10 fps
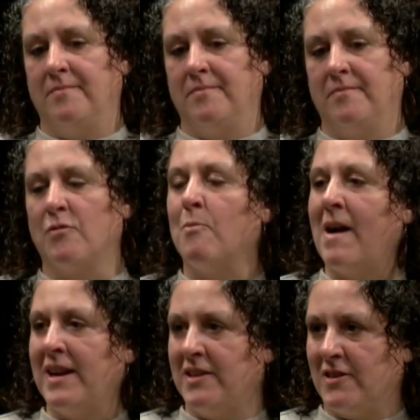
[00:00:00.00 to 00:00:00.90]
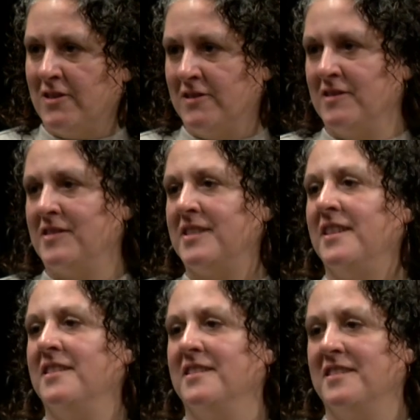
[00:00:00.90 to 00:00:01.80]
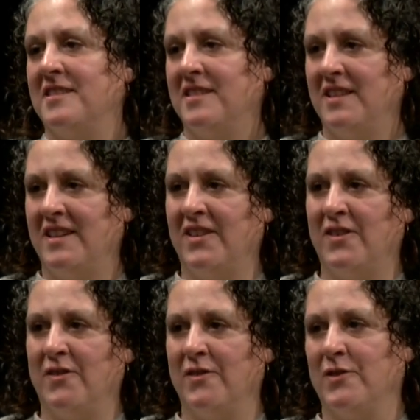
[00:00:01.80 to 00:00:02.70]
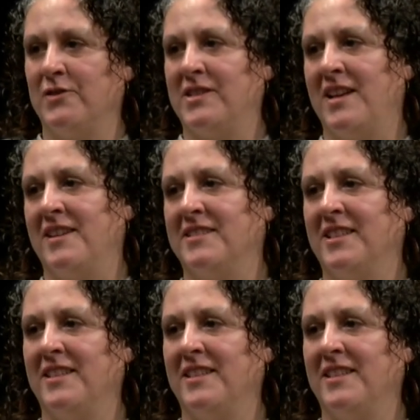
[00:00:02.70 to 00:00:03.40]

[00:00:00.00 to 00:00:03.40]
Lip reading: reminders and, you know, all those things.